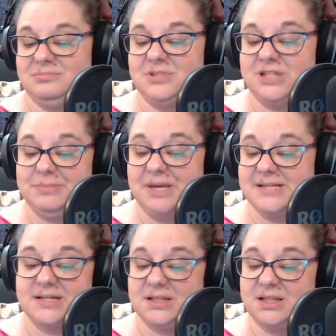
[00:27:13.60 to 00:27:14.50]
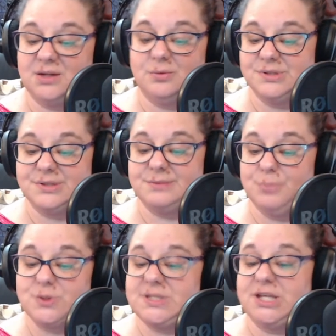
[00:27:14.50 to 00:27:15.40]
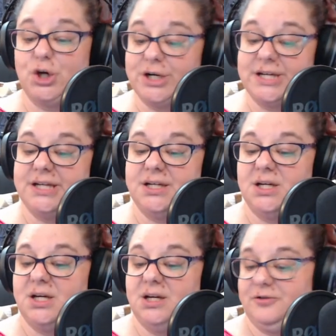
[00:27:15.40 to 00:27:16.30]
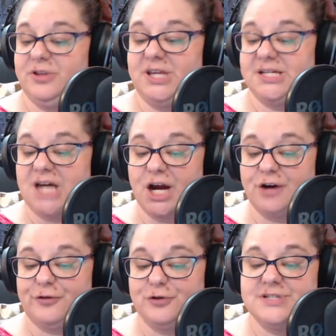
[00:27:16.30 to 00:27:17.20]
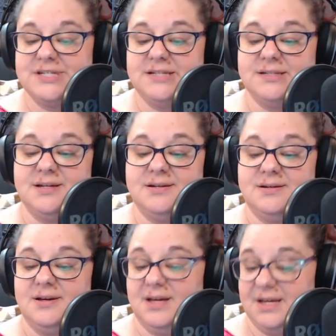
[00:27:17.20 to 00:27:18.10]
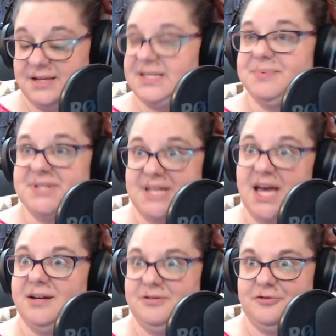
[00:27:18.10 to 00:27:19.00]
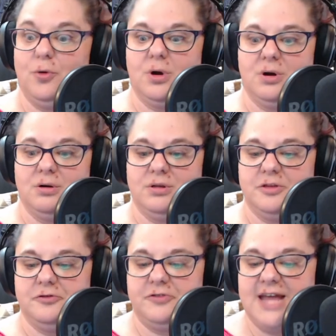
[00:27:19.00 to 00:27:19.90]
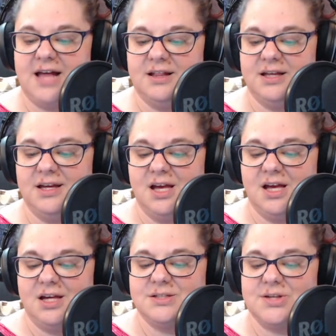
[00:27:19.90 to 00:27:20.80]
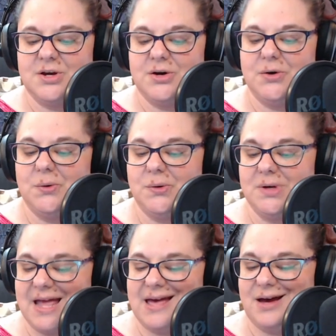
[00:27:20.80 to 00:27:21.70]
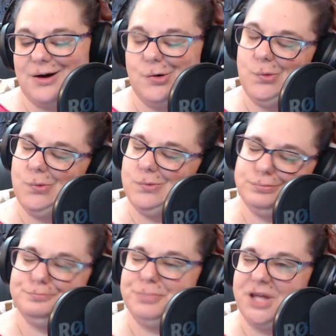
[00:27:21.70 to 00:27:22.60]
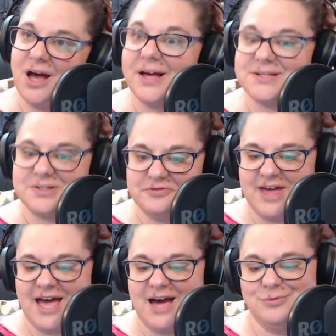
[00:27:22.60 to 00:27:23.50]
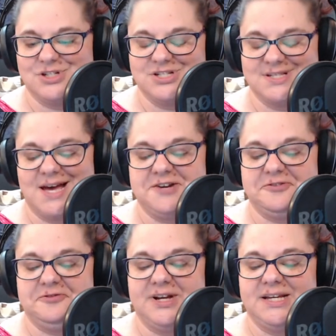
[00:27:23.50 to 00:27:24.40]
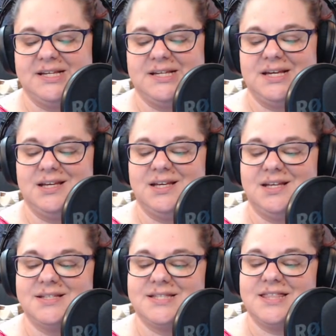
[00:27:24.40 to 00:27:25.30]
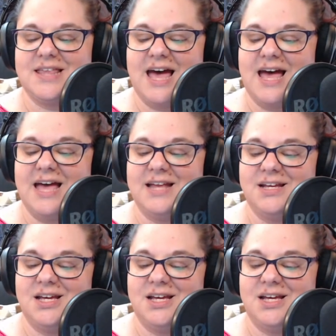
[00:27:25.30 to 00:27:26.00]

he basically was mostly hooded for the entire first season, except again for the finale. So now, because of that, which is kind of funny, is that